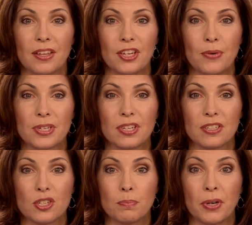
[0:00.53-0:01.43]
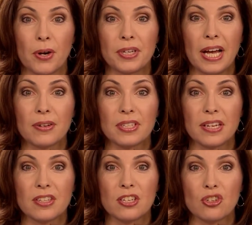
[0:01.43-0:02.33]
The U.S. Census Bureau now
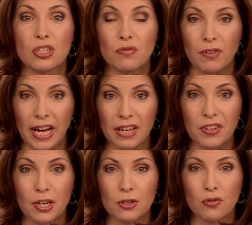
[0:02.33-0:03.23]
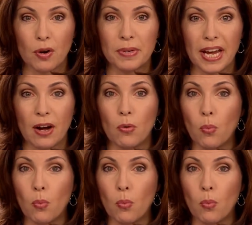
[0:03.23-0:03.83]
says that just five years from now,